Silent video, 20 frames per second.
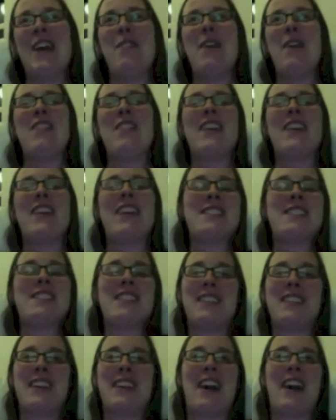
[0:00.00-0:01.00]
because
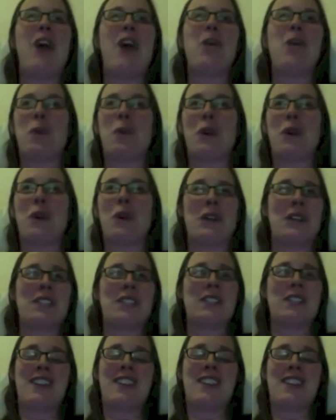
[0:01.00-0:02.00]
they, are worlds
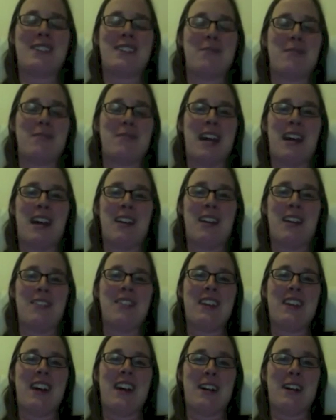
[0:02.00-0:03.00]
unto themselves,
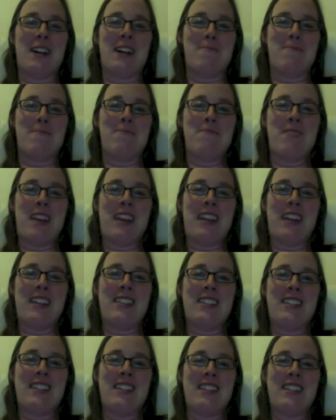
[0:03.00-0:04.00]
um, and
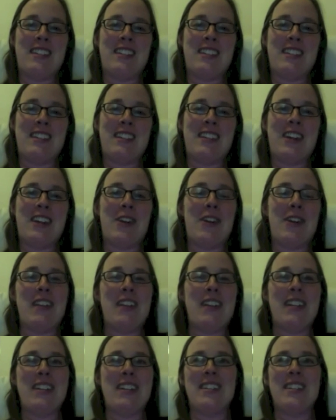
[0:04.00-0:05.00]
it's it's you know I mean
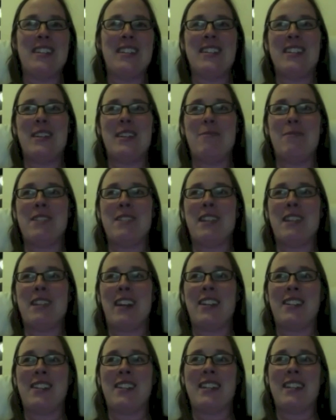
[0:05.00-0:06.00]
it's it seems kind
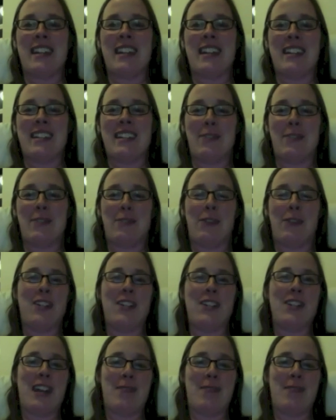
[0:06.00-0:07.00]
of silly to
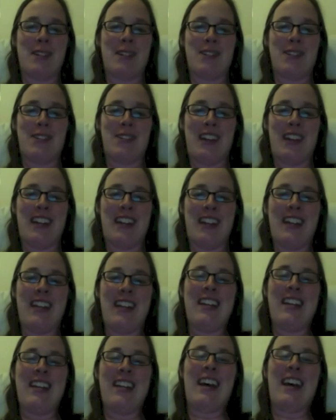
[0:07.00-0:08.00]
differentiate between
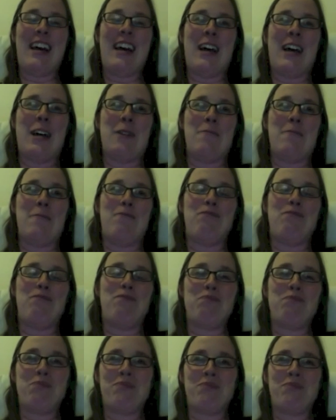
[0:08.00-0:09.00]
um,
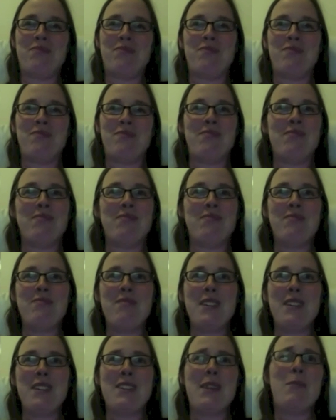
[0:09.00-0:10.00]

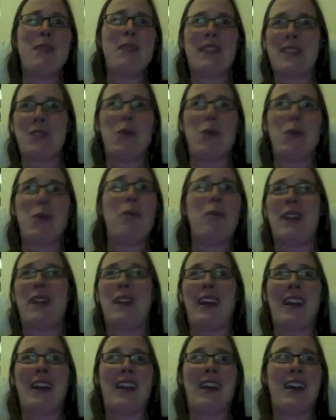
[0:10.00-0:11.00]
something that's
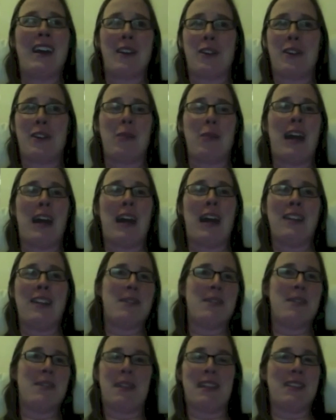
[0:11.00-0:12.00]
orbiting another planet,
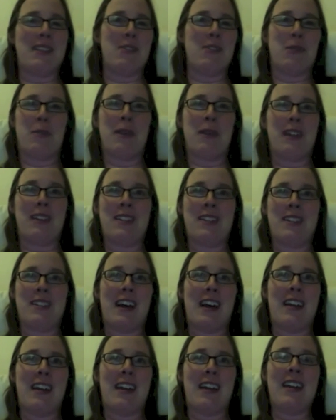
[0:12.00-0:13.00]
something that's orbiting the
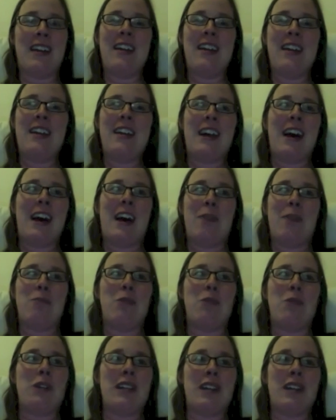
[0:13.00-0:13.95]
sun. Um, really,